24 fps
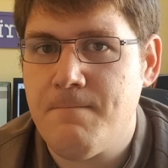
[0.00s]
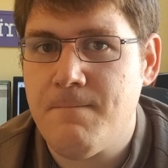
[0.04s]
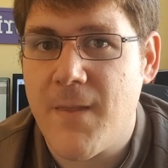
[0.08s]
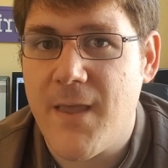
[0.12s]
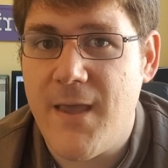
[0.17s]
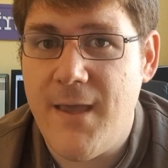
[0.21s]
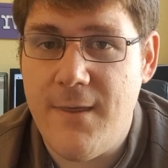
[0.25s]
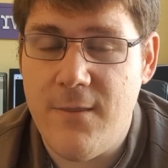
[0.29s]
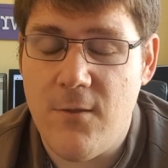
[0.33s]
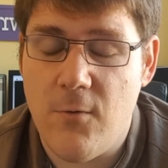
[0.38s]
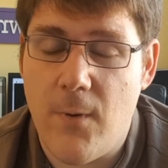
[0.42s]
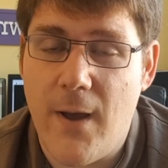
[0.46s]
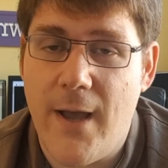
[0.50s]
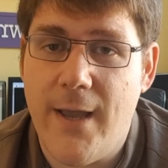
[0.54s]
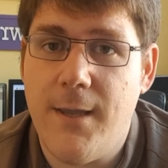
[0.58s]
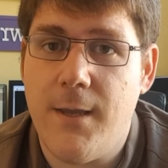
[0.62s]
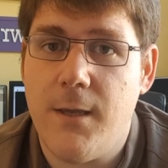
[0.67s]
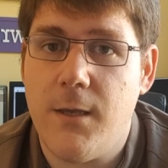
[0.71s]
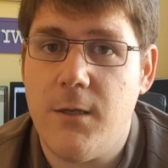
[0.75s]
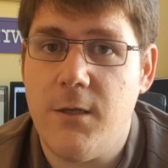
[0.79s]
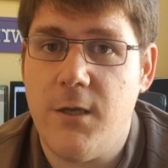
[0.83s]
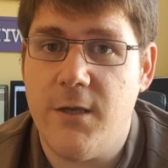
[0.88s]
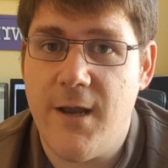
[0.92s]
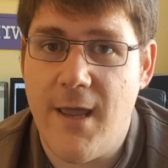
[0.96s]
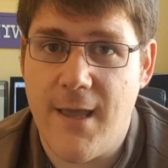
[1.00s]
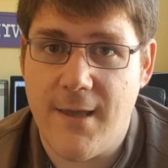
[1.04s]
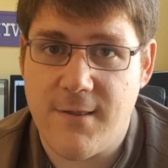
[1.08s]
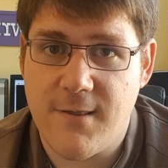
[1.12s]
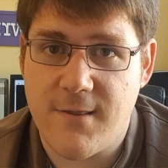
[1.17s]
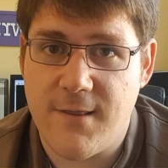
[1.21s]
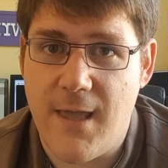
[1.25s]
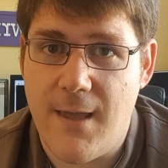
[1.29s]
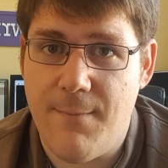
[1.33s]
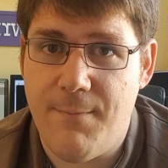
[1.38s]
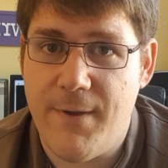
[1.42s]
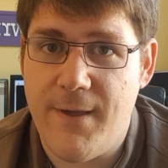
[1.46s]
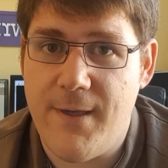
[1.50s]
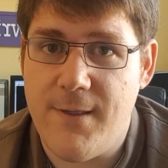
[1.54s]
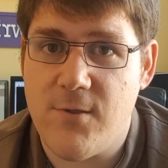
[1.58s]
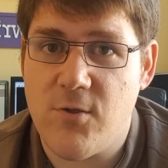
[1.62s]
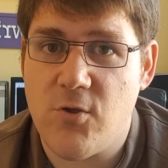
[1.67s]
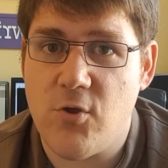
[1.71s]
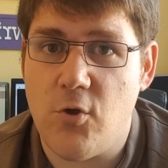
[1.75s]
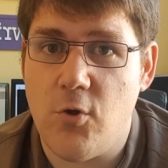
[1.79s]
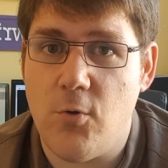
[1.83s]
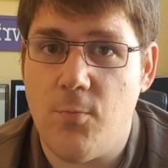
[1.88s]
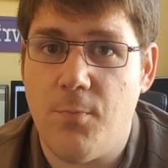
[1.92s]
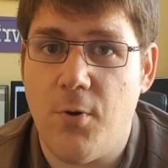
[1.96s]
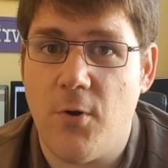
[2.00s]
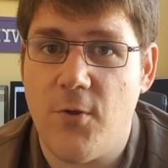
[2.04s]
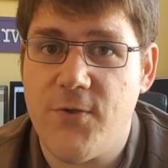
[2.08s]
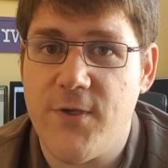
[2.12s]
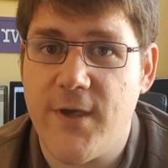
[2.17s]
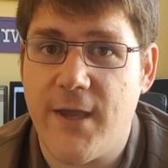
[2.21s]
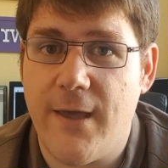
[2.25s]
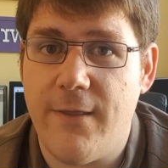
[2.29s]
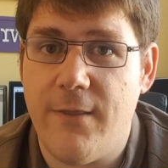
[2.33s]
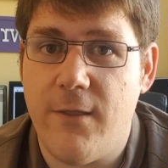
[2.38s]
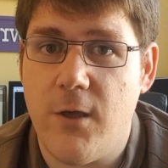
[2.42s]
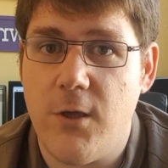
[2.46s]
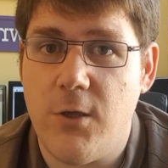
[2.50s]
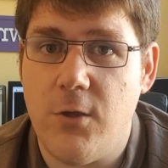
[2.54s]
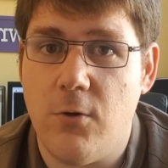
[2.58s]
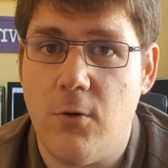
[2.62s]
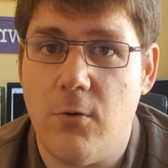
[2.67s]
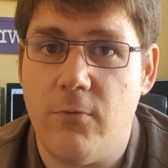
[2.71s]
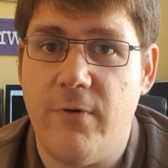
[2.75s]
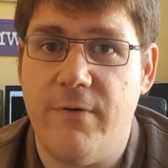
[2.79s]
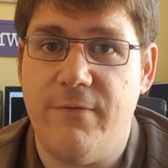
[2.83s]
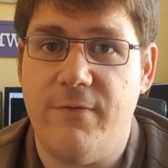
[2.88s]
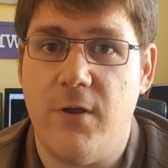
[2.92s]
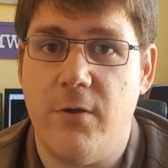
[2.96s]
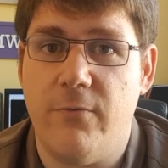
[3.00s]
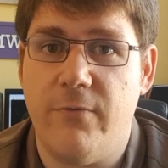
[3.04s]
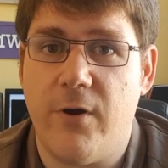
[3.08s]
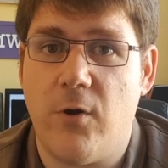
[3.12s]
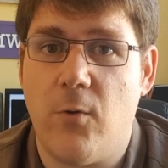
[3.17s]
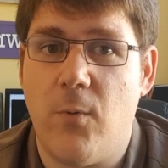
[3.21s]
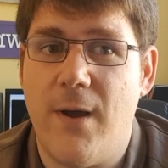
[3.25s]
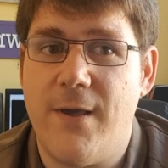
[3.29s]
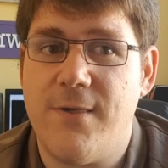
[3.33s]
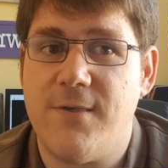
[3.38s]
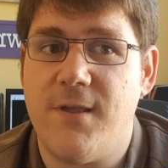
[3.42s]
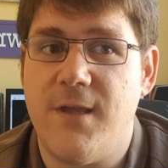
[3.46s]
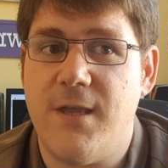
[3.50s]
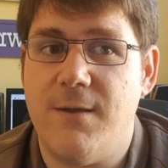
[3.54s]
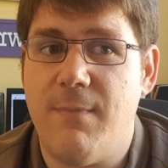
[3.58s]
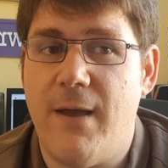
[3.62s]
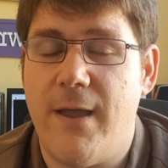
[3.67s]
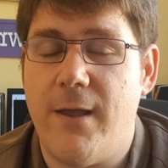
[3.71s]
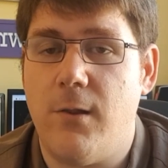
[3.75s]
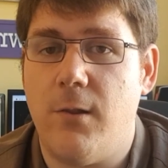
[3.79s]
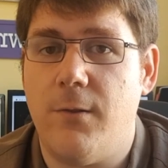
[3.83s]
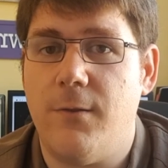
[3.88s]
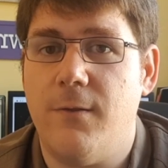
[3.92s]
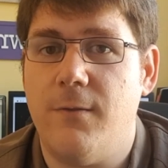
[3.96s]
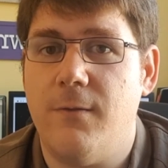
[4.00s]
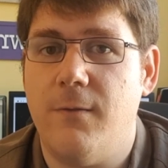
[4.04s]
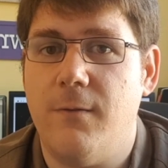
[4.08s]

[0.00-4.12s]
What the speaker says: Either way, your next step is to put together your review request email.